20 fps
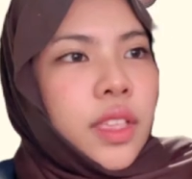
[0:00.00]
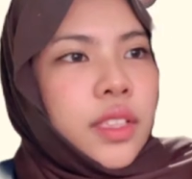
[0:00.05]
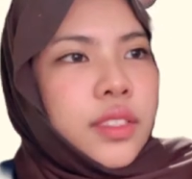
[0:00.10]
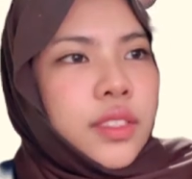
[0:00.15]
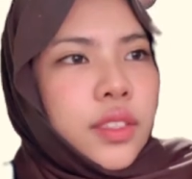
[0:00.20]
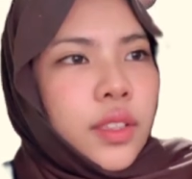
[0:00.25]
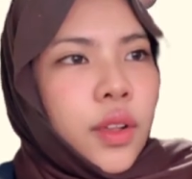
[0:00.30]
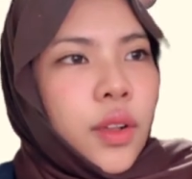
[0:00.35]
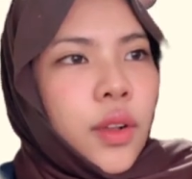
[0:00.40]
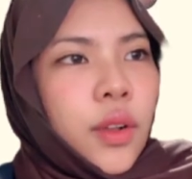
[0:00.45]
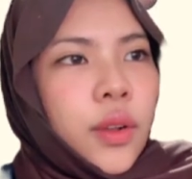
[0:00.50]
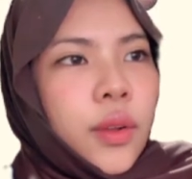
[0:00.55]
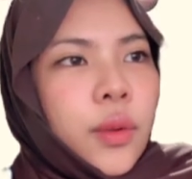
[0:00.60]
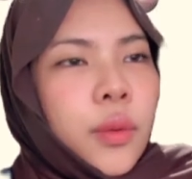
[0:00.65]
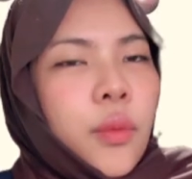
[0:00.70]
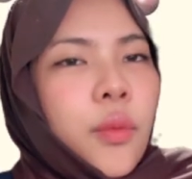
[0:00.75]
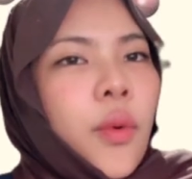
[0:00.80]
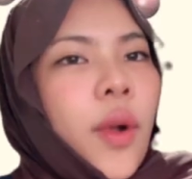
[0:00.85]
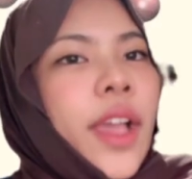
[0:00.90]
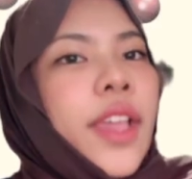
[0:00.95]
So
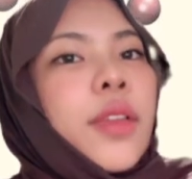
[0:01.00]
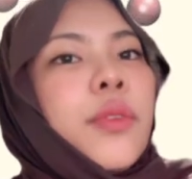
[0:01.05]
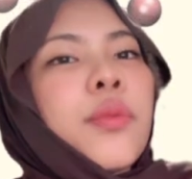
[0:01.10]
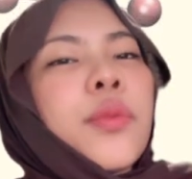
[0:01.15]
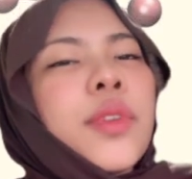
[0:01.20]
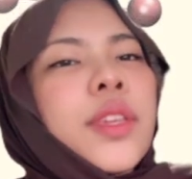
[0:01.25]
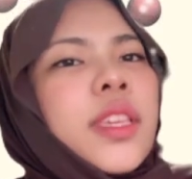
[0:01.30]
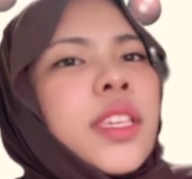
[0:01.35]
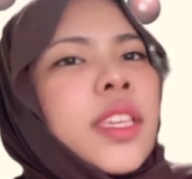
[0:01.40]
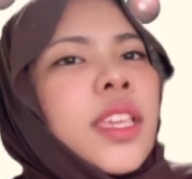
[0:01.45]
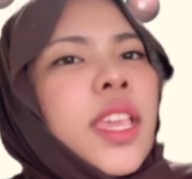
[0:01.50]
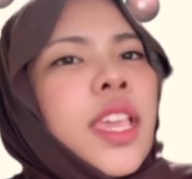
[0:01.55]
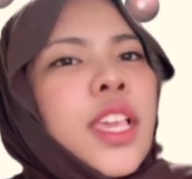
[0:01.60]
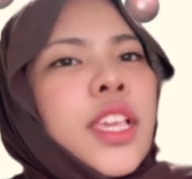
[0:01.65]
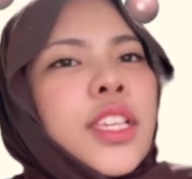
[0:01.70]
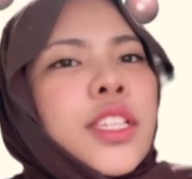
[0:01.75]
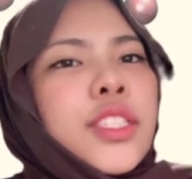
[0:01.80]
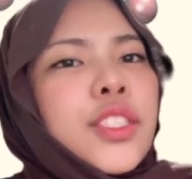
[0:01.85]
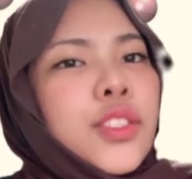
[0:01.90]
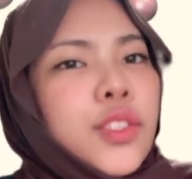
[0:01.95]
why we
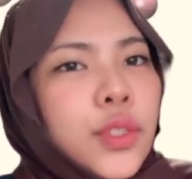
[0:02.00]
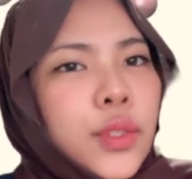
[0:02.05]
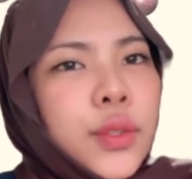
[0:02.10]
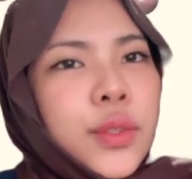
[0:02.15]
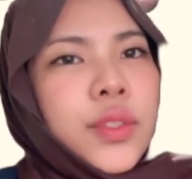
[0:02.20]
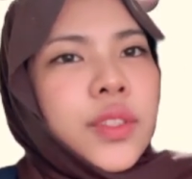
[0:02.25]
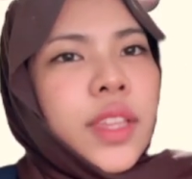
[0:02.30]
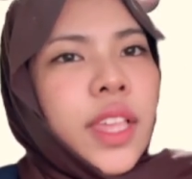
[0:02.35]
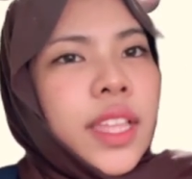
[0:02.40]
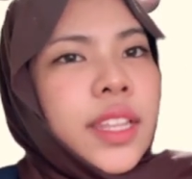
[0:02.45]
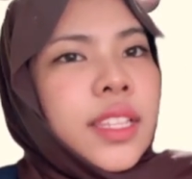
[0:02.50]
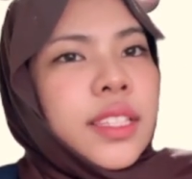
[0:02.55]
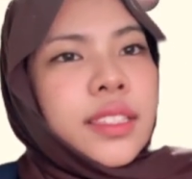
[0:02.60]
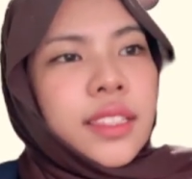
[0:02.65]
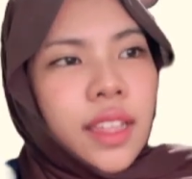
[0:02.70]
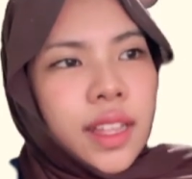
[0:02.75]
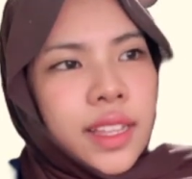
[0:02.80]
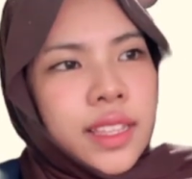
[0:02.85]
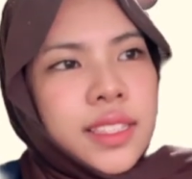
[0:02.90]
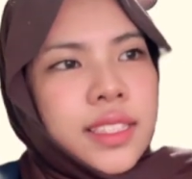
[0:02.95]
choose
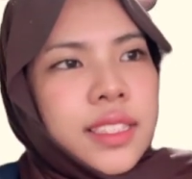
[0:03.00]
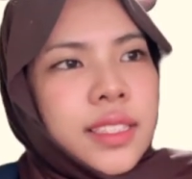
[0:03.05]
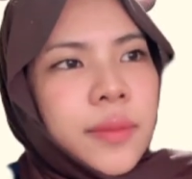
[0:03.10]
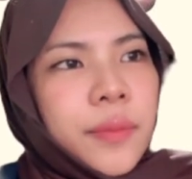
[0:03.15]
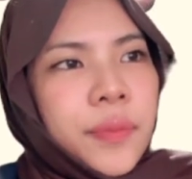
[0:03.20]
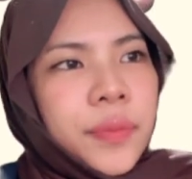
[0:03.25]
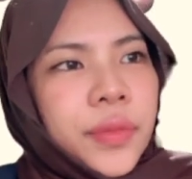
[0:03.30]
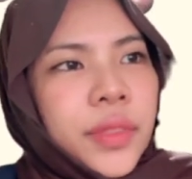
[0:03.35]
anatase?